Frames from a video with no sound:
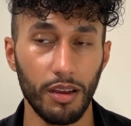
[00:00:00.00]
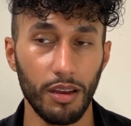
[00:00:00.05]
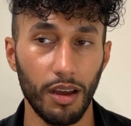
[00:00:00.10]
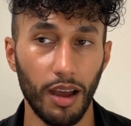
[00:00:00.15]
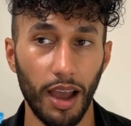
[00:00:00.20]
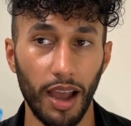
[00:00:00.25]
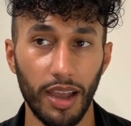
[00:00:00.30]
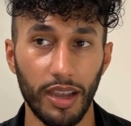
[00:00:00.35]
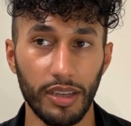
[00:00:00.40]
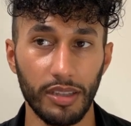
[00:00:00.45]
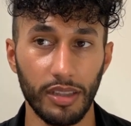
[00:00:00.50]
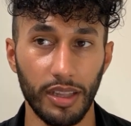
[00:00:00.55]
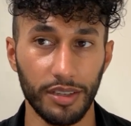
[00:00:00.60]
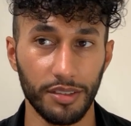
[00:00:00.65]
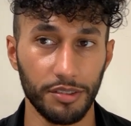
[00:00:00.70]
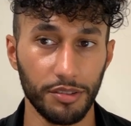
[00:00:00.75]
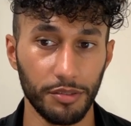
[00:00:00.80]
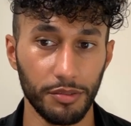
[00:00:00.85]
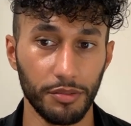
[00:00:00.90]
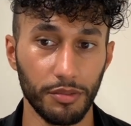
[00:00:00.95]
I like
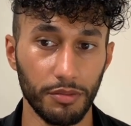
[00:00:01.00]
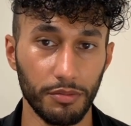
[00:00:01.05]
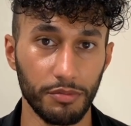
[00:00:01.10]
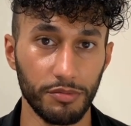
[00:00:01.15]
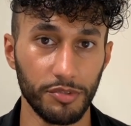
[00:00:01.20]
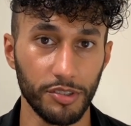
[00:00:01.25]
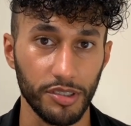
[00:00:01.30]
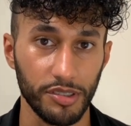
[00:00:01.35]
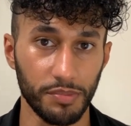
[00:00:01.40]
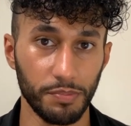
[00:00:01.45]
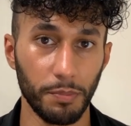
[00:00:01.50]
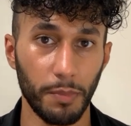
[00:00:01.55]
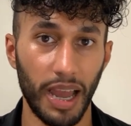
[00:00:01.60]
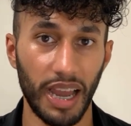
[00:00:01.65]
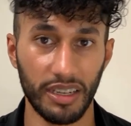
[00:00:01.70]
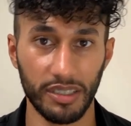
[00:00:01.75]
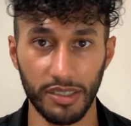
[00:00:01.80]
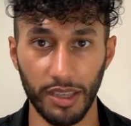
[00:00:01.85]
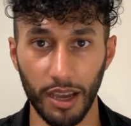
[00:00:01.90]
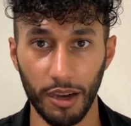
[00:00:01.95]
to just
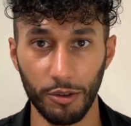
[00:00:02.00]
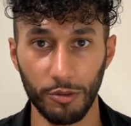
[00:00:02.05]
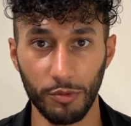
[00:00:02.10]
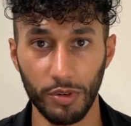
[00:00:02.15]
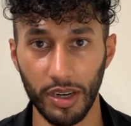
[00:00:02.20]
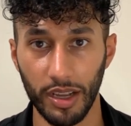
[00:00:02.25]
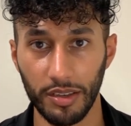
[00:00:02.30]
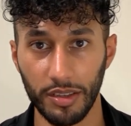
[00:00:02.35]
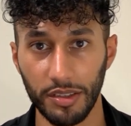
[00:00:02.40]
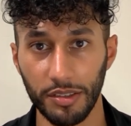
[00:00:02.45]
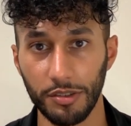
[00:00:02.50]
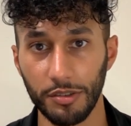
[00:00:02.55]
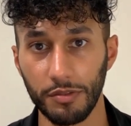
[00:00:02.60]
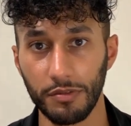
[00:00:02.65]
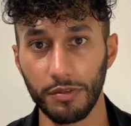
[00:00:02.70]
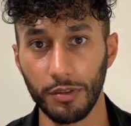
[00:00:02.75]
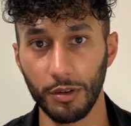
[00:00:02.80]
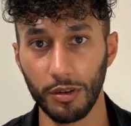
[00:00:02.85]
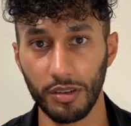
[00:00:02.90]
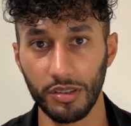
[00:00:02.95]
max out what I can do
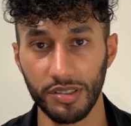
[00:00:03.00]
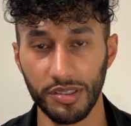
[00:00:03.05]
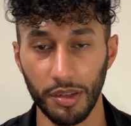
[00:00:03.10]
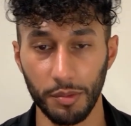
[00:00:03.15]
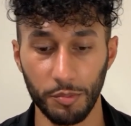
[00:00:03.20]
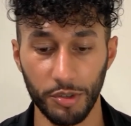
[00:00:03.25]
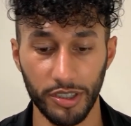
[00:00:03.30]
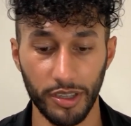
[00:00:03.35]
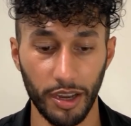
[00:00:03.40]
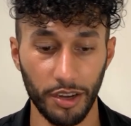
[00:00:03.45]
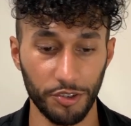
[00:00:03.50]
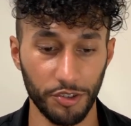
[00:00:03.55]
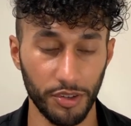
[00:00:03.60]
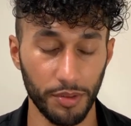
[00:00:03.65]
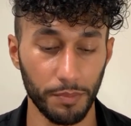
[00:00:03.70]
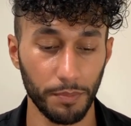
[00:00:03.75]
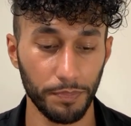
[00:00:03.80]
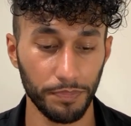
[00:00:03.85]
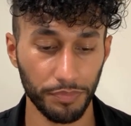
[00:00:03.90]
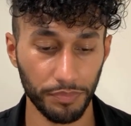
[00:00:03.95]
for sun
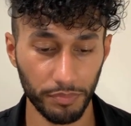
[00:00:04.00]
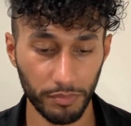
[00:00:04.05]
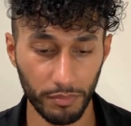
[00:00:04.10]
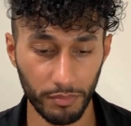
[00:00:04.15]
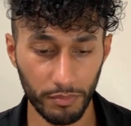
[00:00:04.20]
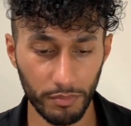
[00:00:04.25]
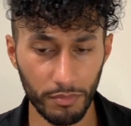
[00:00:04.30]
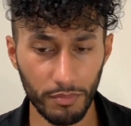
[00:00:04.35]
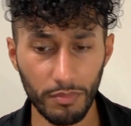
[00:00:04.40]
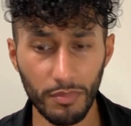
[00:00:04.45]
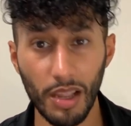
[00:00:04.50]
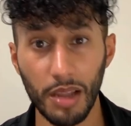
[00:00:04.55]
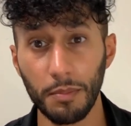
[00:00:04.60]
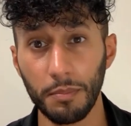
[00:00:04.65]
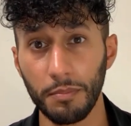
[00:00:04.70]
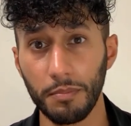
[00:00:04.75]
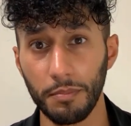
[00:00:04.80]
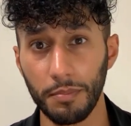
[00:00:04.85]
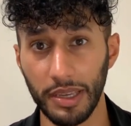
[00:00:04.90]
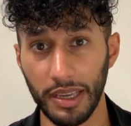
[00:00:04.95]
protection.
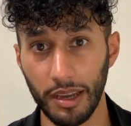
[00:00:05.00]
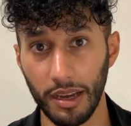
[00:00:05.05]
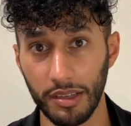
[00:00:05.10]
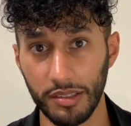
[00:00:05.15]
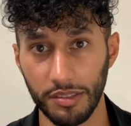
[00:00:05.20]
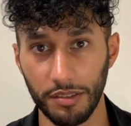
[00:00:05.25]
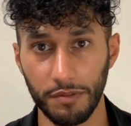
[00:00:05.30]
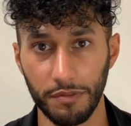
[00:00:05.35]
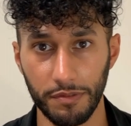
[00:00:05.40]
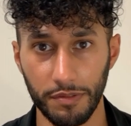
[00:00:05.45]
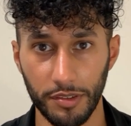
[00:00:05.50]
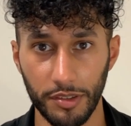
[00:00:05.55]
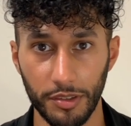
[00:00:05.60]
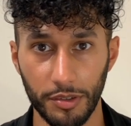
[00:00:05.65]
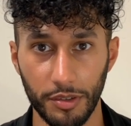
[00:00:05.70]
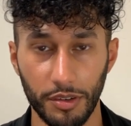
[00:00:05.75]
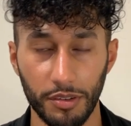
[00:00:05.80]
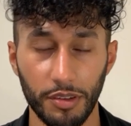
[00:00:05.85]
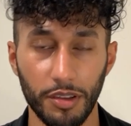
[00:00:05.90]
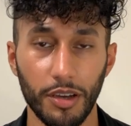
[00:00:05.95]
Because if you
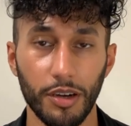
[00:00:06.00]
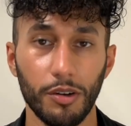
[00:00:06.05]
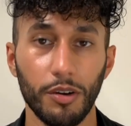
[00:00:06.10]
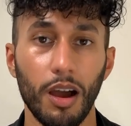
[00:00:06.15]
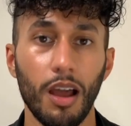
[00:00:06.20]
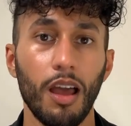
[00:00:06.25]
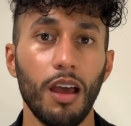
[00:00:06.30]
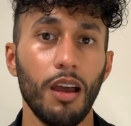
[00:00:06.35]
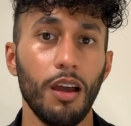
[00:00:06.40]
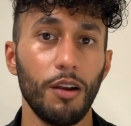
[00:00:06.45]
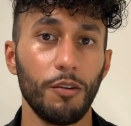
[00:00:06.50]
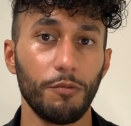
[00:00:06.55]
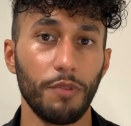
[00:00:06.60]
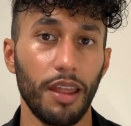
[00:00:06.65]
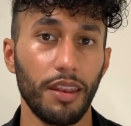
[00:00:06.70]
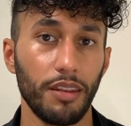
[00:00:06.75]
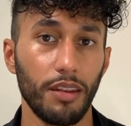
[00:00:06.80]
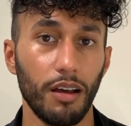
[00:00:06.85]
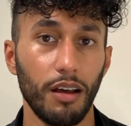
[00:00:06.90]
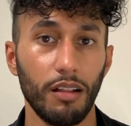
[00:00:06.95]
don't know,
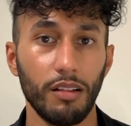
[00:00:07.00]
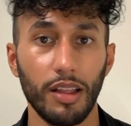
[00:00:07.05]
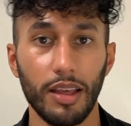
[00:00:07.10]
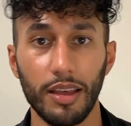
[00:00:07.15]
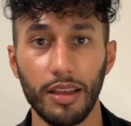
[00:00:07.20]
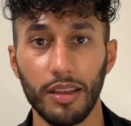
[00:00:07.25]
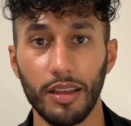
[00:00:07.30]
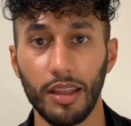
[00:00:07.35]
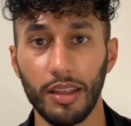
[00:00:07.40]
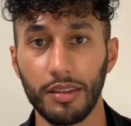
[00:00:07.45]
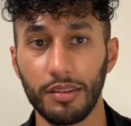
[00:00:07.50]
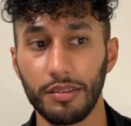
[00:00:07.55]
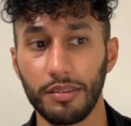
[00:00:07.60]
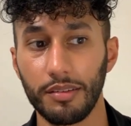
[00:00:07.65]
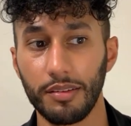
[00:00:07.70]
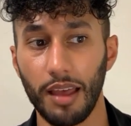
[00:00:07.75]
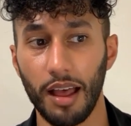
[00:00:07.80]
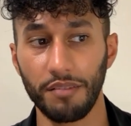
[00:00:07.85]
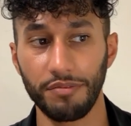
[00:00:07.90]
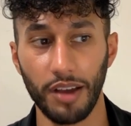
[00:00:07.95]
retinol and
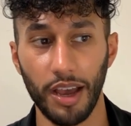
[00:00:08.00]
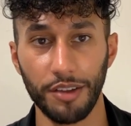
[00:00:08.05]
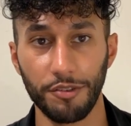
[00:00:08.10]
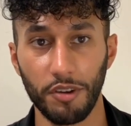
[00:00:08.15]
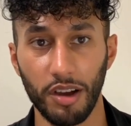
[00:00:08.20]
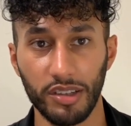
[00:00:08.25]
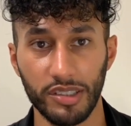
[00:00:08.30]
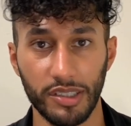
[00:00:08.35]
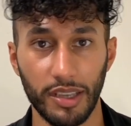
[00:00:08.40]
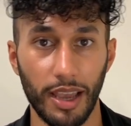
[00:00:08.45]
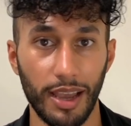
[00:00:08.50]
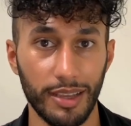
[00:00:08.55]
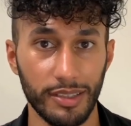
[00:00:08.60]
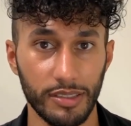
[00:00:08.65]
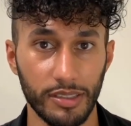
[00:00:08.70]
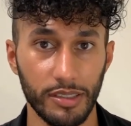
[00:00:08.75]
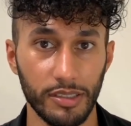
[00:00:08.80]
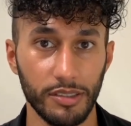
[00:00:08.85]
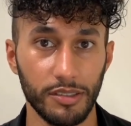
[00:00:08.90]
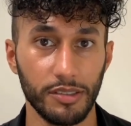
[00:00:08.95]
alpha hydroxy
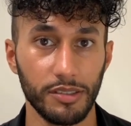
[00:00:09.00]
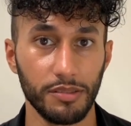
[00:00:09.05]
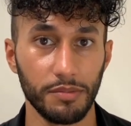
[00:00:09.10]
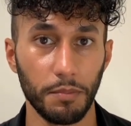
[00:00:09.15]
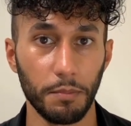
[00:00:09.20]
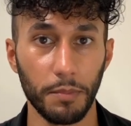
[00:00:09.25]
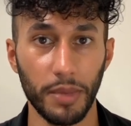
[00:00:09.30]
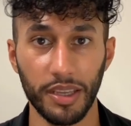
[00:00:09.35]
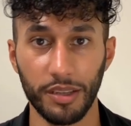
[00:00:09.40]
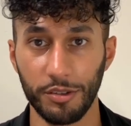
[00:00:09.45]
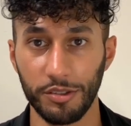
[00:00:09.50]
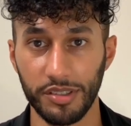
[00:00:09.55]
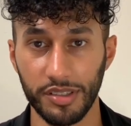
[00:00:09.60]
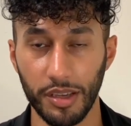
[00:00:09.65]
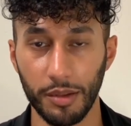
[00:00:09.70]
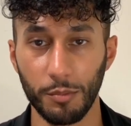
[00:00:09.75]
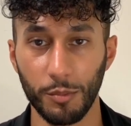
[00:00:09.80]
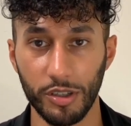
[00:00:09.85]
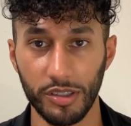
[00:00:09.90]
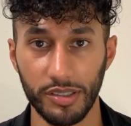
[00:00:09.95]
acids make your
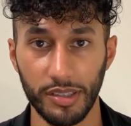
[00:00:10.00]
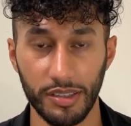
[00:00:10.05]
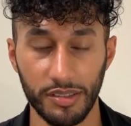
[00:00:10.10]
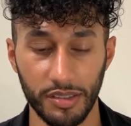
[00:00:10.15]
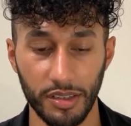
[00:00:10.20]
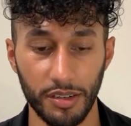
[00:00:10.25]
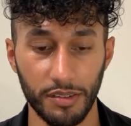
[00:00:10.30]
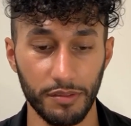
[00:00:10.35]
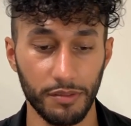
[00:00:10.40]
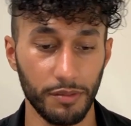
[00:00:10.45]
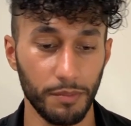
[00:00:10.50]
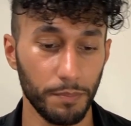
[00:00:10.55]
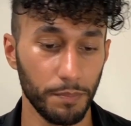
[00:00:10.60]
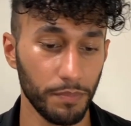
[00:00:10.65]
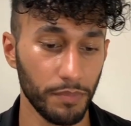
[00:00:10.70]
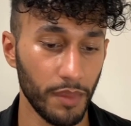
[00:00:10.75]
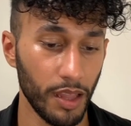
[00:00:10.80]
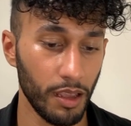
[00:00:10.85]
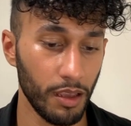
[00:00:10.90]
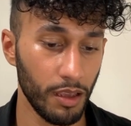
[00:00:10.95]
skin more sensitive.
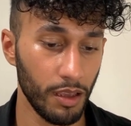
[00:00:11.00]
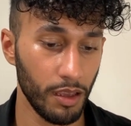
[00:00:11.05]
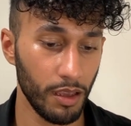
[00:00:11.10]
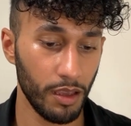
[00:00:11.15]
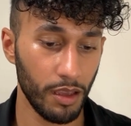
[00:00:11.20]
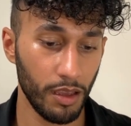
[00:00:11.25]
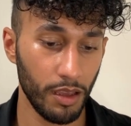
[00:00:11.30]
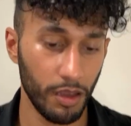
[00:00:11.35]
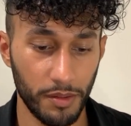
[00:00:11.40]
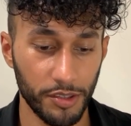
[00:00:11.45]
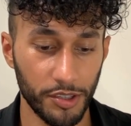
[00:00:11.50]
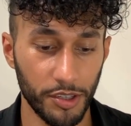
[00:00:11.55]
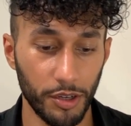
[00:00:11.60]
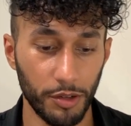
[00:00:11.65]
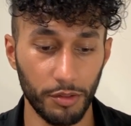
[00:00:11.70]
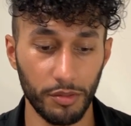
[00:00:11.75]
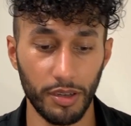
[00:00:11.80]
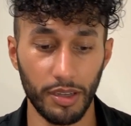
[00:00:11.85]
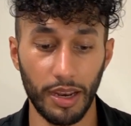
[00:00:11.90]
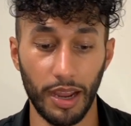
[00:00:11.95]

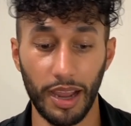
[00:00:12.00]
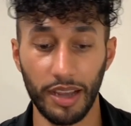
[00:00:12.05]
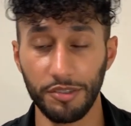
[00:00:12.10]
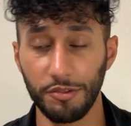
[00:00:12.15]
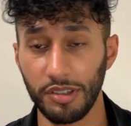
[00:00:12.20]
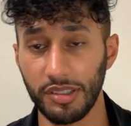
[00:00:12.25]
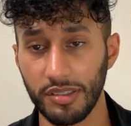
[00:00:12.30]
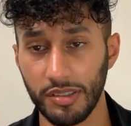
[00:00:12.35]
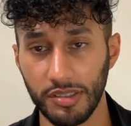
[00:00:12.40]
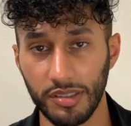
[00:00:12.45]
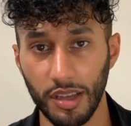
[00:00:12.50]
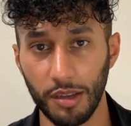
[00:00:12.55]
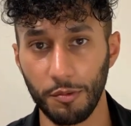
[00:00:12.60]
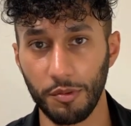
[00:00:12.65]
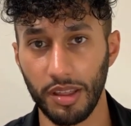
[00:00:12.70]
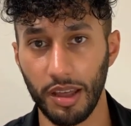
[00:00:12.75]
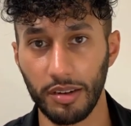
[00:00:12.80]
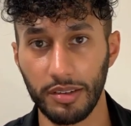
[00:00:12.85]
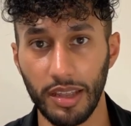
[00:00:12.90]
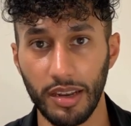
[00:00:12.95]
So it hydrates the skin
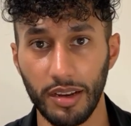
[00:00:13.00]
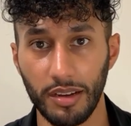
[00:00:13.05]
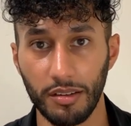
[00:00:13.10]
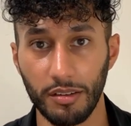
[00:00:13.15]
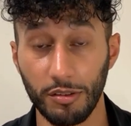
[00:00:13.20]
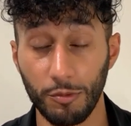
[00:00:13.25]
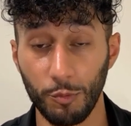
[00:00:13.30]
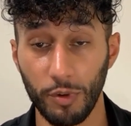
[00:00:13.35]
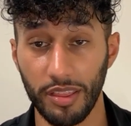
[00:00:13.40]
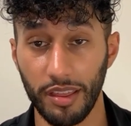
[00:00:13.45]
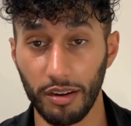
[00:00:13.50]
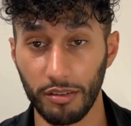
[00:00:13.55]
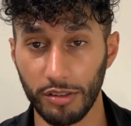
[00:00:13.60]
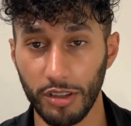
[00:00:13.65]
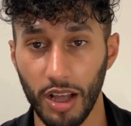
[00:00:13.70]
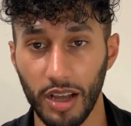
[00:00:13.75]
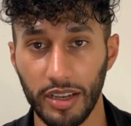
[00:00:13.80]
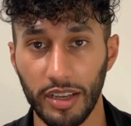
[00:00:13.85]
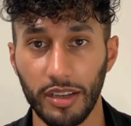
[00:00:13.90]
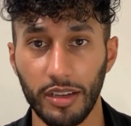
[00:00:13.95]
without
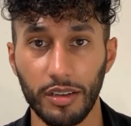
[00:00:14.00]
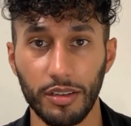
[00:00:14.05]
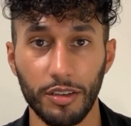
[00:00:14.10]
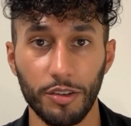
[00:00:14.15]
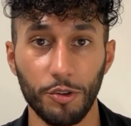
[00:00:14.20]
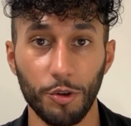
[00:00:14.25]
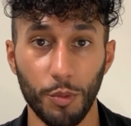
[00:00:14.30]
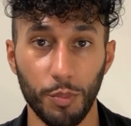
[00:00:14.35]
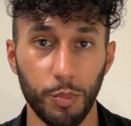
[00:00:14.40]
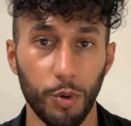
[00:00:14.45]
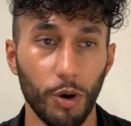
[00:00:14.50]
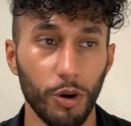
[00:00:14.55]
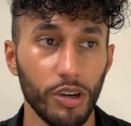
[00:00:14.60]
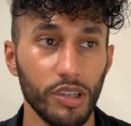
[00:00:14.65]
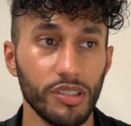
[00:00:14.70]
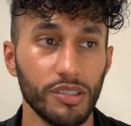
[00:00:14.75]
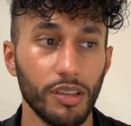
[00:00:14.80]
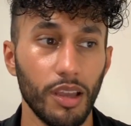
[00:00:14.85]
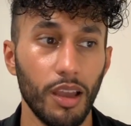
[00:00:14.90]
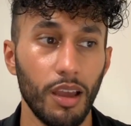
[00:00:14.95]
clogging your
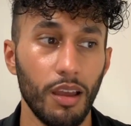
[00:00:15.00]
pores.